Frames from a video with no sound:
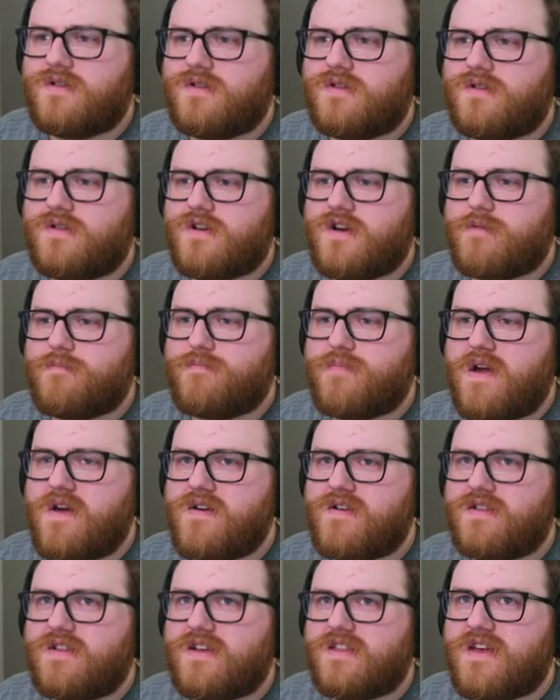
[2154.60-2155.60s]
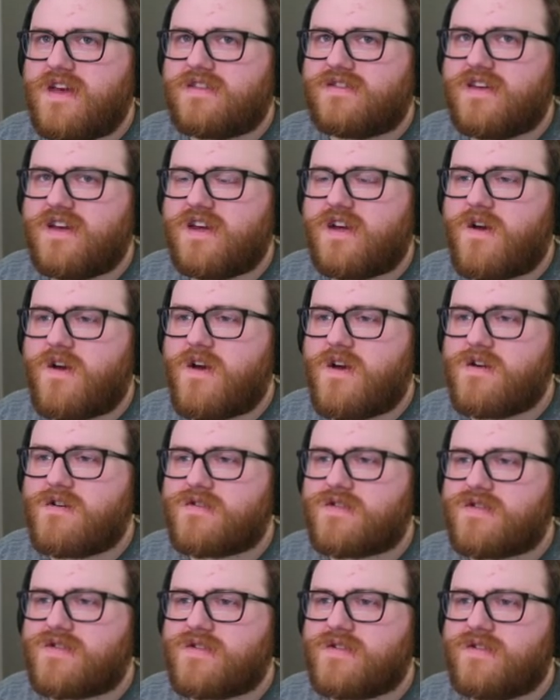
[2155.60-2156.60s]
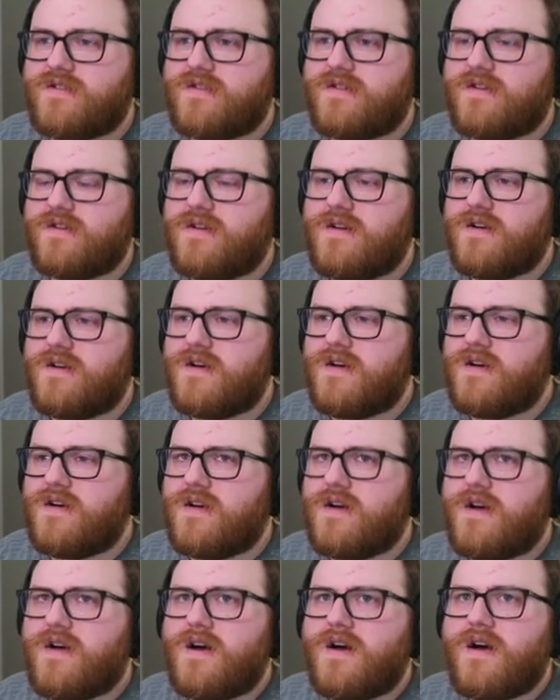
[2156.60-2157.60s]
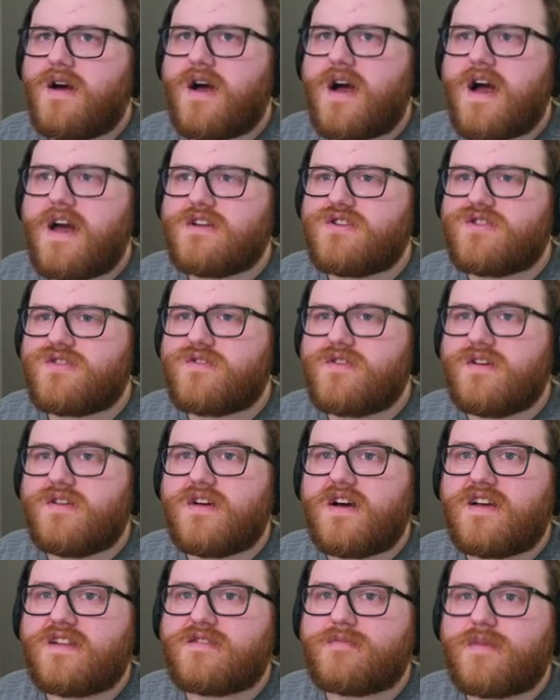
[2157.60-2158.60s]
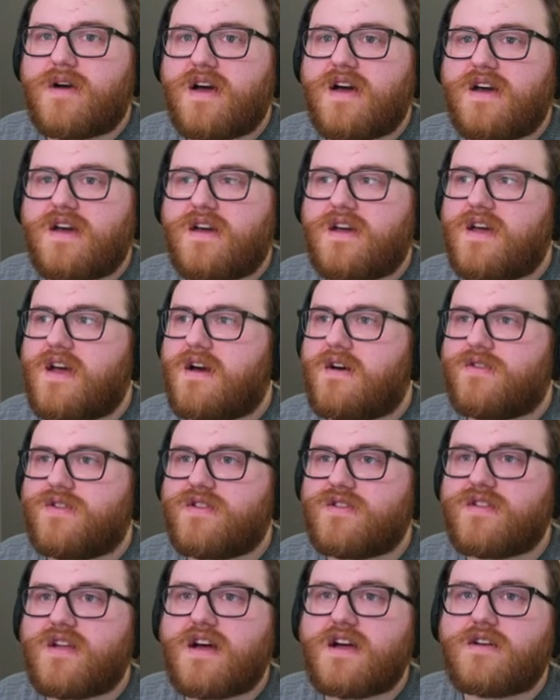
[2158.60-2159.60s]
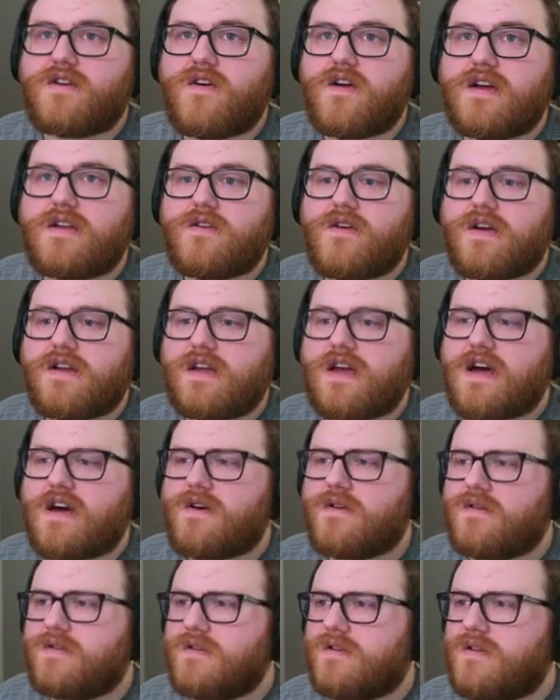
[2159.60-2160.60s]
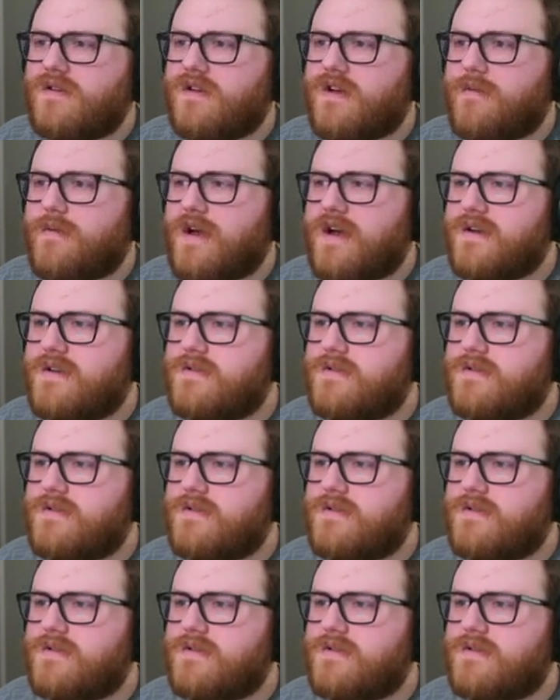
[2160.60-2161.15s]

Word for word: Apparently that thing hurts. I just realized my health is not great right now. Am I?